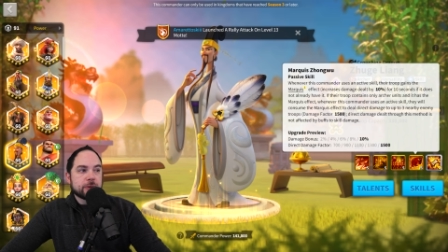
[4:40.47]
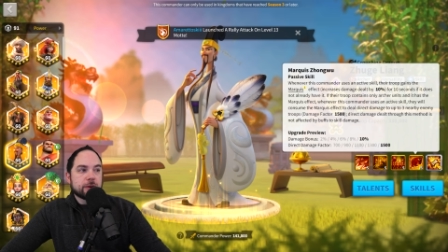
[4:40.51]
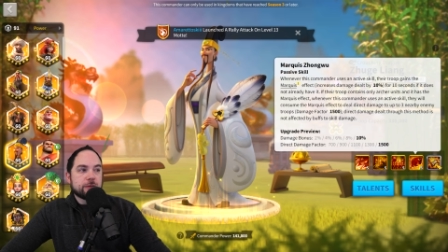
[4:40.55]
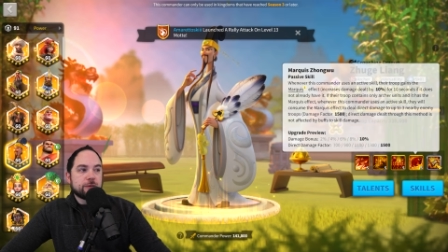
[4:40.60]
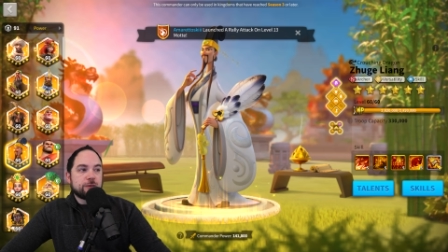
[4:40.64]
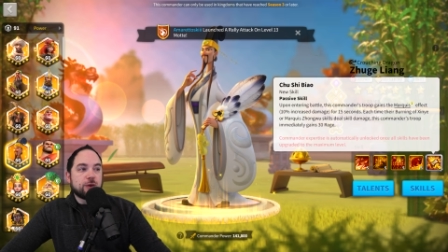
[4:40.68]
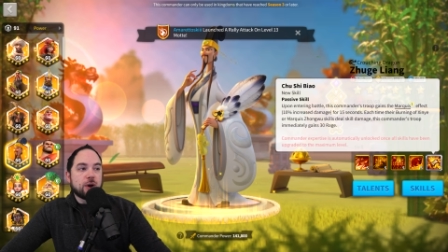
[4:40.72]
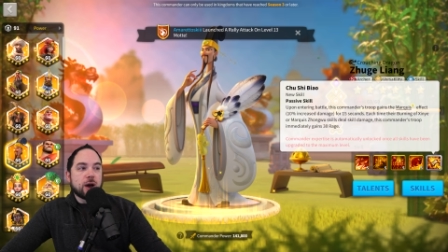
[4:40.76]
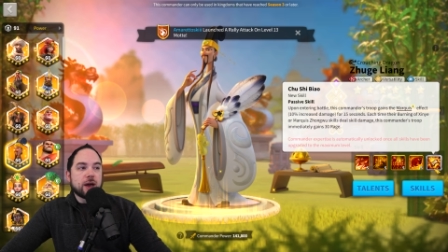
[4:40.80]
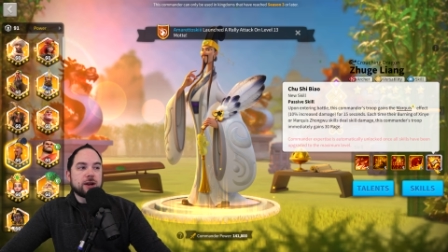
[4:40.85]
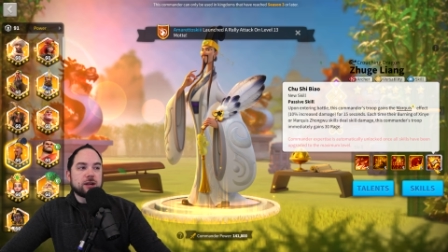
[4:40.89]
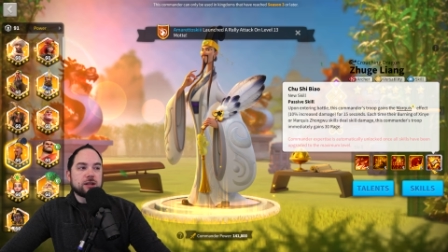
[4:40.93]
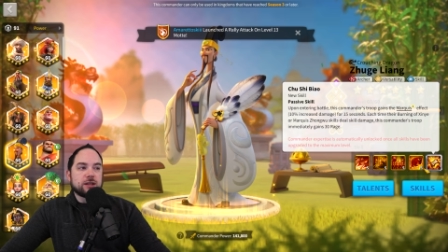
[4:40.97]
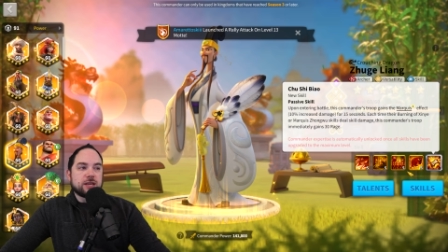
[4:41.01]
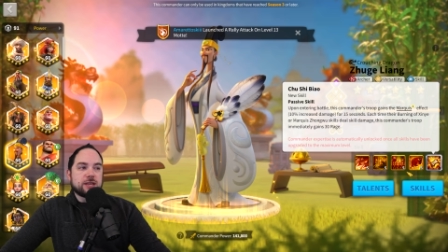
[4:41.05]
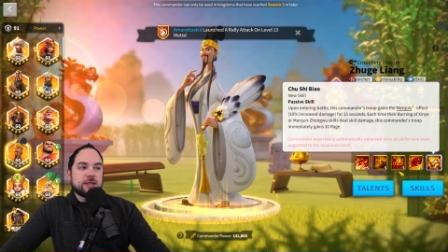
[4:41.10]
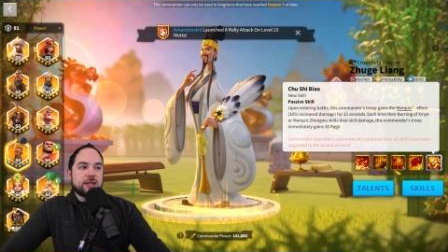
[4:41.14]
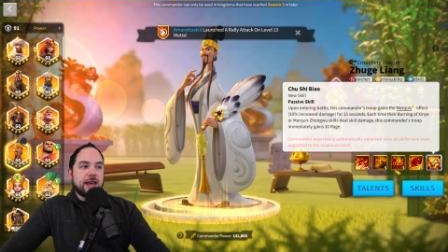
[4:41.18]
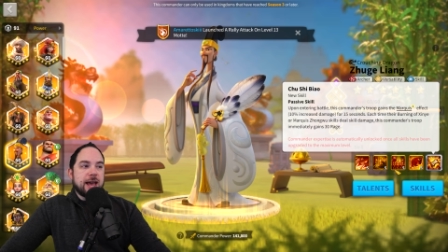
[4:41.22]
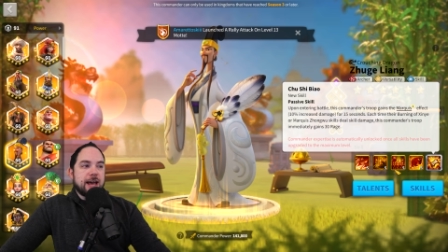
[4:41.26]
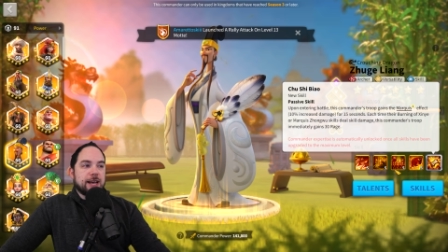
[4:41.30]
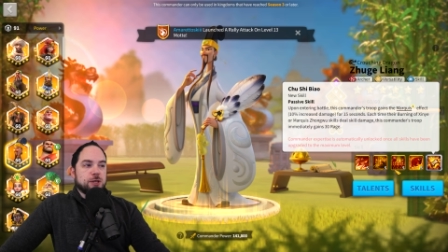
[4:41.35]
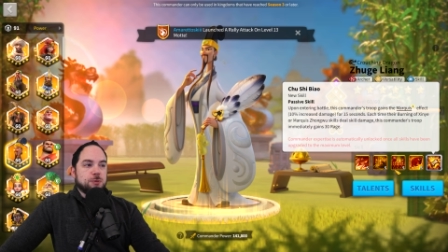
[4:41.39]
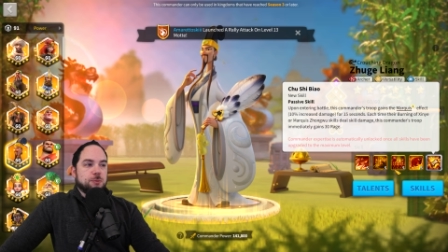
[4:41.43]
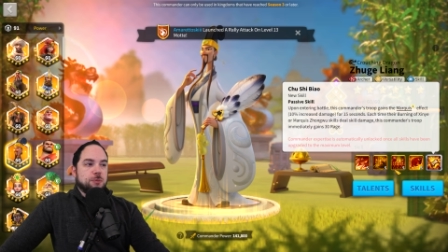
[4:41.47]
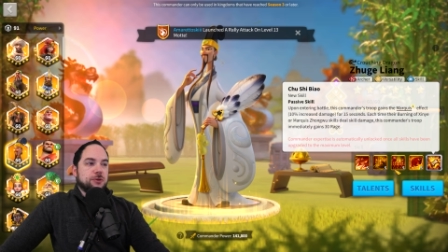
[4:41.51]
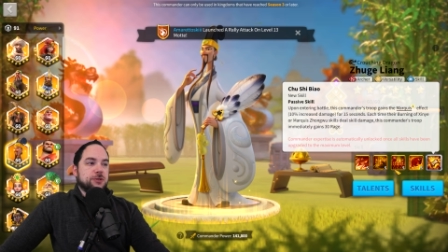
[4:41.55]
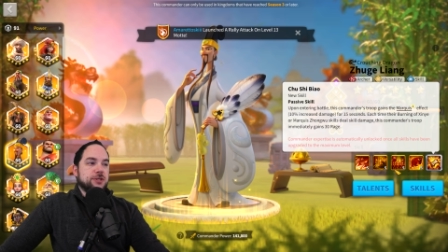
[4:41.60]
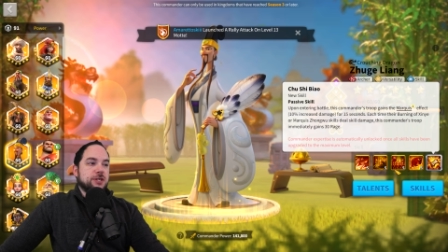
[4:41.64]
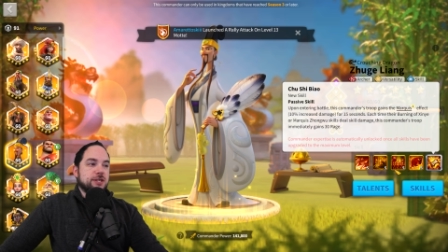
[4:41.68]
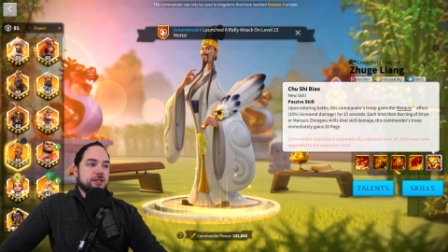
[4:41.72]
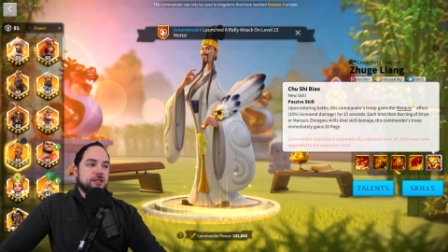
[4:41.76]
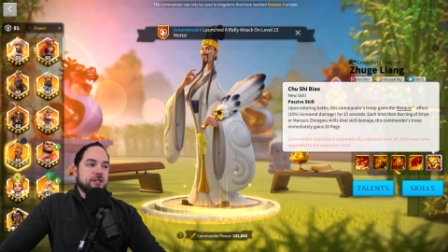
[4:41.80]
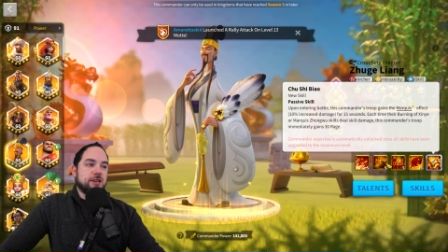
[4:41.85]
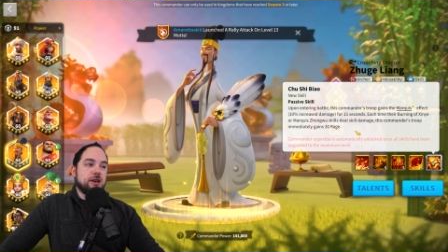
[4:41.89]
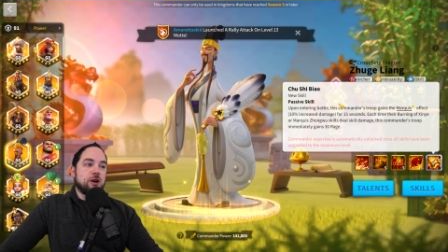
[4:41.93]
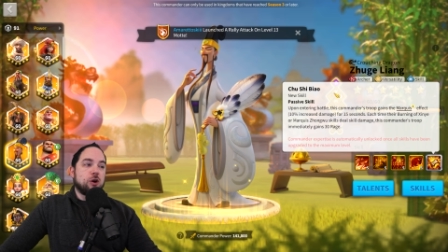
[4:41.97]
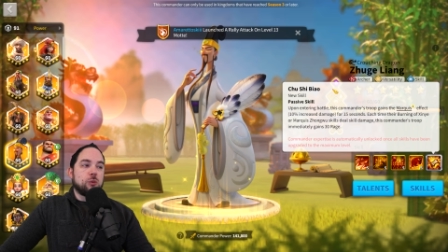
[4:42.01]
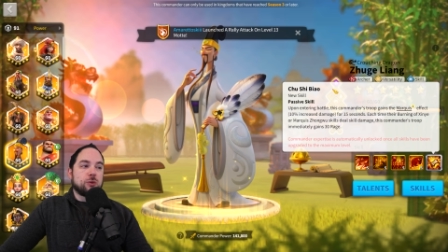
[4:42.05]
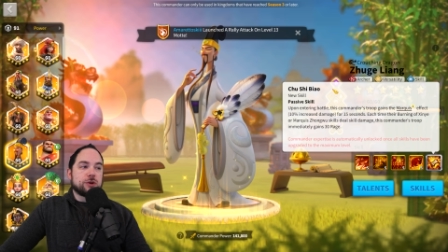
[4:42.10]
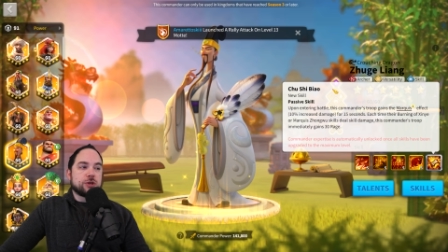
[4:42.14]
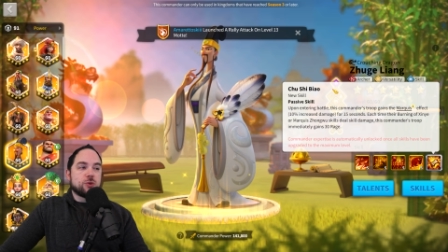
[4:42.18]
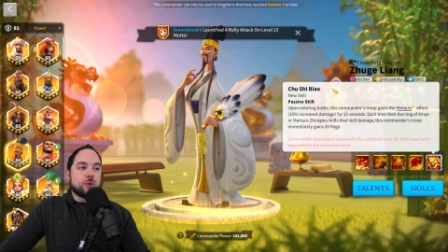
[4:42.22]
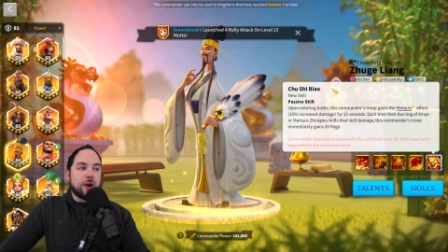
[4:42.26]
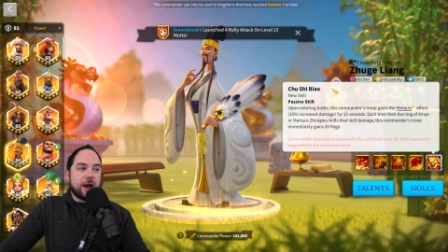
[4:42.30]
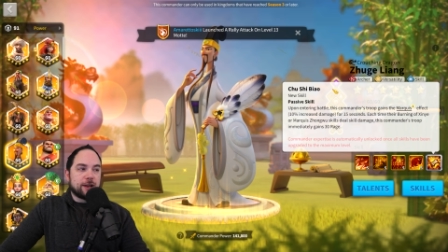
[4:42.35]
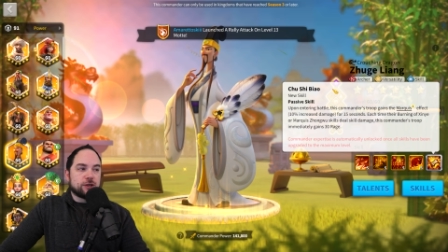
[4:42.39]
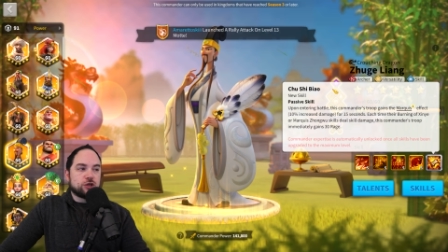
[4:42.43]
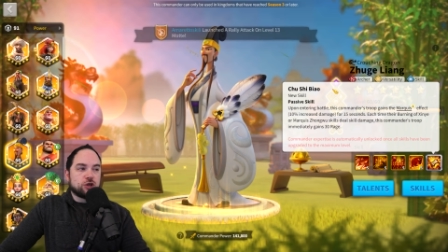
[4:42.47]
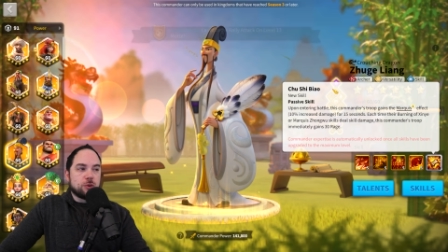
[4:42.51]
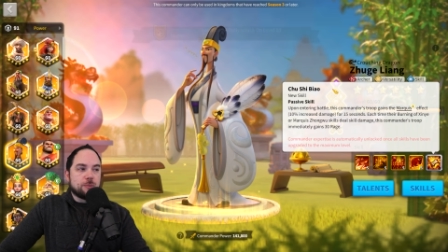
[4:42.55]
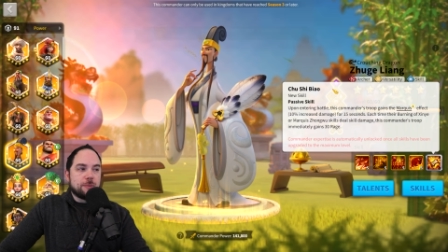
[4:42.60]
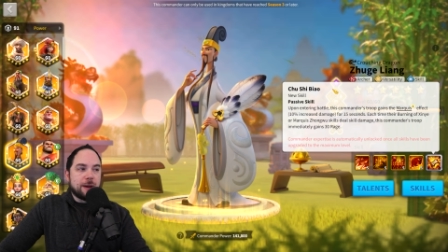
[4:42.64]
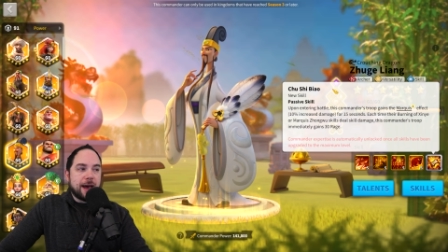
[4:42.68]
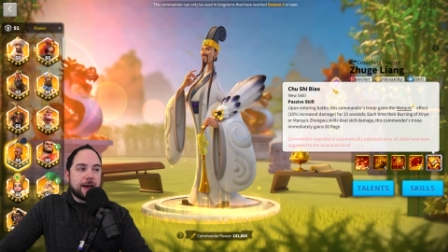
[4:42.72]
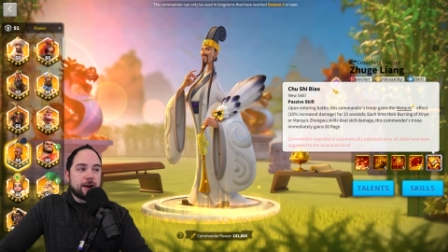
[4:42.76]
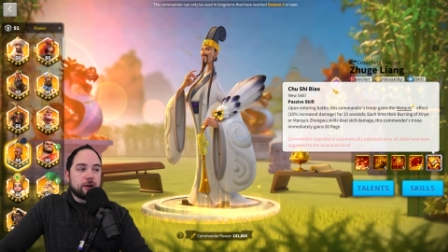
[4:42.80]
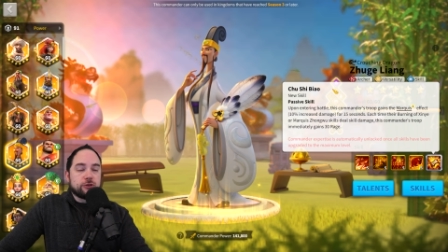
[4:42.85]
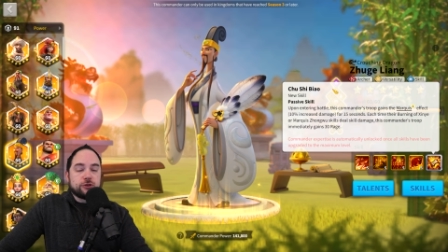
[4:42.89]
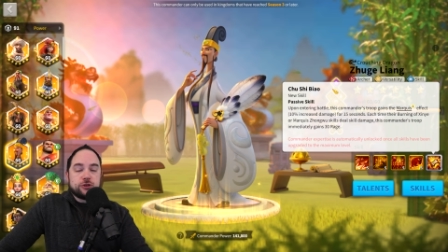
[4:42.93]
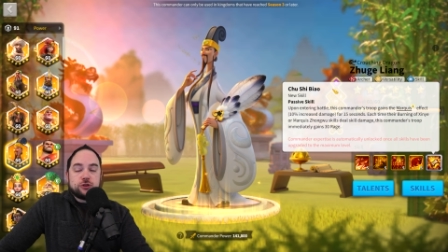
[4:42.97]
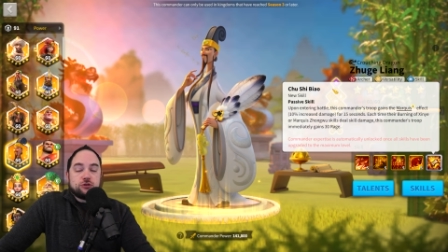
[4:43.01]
Finally, the expertise skill. When you enter battle,